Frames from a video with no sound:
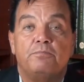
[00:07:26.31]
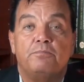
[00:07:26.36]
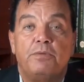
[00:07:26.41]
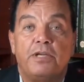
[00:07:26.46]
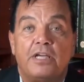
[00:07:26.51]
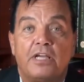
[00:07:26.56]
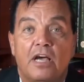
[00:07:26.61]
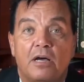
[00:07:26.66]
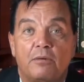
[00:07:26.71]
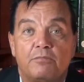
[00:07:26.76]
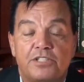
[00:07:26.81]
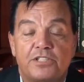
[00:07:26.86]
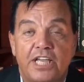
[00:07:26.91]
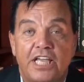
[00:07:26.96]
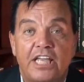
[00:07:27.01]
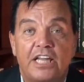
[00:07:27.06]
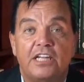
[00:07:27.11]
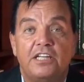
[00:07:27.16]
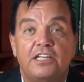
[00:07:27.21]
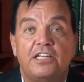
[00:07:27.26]
becomes
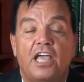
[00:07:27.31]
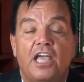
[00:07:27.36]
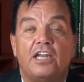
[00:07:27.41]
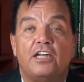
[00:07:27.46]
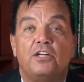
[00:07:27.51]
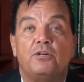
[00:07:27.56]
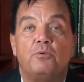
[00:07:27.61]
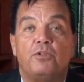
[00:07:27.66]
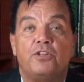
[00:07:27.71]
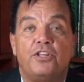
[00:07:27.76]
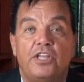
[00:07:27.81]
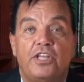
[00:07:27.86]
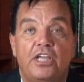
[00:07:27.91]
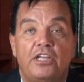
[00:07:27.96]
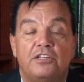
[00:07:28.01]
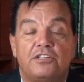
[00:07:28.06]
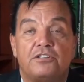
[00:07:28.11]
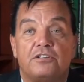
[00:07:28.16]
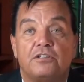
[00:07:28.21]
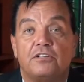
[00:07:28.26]
inundated with
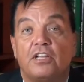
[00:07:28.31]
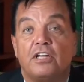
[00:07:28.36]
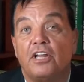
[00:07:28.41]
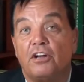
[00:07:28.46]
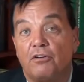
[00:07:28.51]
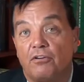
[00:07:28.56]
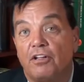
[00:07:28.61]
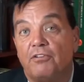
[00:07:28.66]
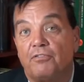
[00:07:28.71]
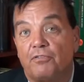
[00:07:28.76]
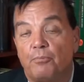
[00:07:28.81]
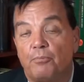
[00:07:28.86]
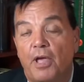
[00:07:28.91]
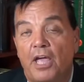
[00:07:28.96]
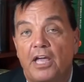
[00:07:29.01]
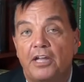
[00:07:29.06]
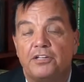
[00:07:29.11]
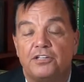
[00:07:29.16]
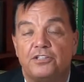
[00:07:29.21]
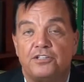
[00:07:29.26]
yeast, literally from
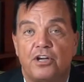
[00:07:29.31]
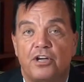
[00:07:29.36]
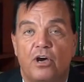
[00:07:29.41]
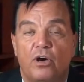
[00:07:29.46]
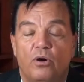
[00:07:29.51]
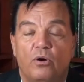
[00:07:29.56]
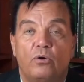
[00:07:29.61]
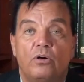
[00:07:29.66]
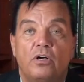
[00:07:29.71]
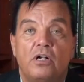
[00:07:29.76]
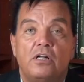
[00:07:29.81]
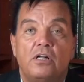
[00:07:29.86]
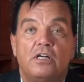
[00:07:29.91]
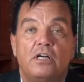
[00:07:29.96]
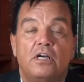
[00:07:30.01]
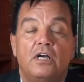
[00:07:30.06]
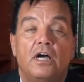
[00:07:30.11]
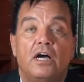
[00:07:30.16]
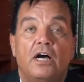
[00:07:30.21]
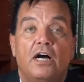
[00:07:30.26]
head to toe,
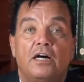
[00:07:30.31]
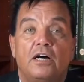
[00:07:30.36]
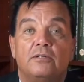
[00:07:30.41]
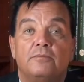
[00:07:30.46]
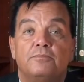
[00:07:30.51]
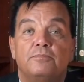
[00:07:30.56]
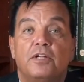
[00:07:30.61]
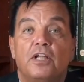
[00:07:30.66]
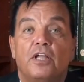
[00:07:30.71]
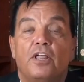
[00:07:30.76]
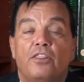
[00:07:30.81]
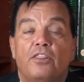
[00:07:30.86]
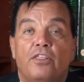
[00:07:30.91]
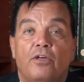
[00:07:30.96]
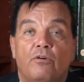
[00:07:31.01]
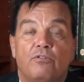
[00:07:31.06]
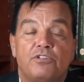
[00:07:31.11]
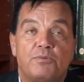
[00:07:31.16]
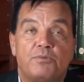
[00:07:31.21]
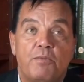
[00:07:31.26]

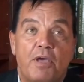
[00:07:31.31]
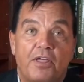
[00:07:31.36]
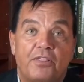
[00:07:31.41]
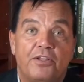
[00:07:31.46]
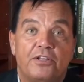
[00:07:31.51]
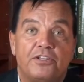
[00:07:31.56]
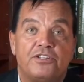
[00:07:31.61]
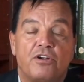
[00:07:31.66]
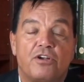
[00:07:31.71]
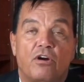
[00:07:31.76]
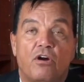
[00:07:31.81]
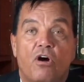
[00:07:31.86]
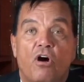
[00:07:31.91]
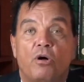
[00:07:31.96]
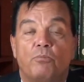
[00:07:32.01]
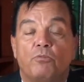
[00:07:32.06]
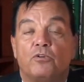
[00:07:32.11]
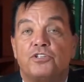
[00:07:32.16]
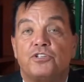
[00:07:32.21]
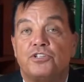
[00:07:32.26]
those methods are
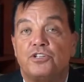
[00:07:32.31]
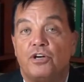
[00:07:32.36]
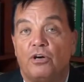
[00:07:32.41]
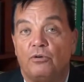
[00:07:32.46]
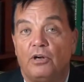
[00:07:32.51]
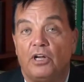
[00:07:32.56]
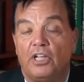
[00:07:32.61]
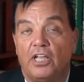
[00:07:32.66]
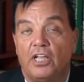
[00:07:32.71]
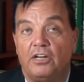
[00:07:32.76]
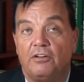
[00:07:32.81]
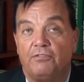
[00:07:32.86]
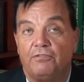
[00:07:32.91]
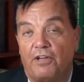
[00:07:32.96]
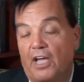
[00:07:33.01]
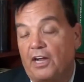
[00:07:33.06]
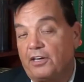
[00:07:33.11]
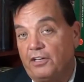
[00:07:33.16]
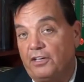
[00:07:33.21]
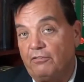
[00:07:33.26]
almost totally
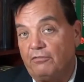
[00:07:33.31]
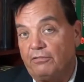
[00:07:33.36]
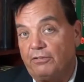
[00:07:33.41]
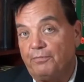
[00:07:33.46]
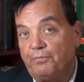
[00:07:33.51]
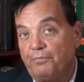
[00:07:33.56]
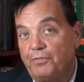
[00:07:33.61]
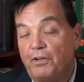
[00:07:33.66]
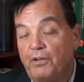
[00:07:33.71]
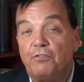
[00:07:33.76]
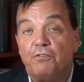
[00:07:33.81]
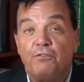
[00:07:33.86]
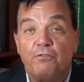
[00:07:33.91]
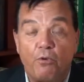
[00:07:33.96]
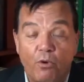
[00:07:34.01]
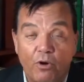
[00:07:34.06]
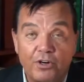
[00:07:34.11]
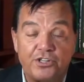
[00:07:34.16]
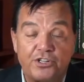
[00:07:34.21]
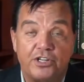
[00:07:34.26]
ineffective.
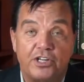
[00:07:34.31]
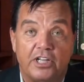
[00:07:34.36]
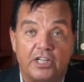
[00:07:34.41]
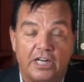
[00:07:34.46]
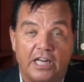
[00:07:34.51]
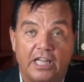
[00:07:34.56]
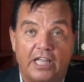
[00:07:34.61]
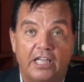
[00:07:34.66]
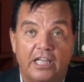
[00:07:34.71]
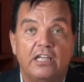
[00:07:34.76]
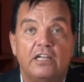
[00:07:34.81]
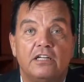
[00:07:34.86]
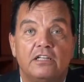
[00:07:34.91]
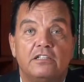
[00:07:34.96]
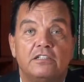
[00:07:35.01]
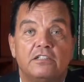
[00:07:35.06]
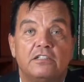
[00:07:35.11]
Fortunately,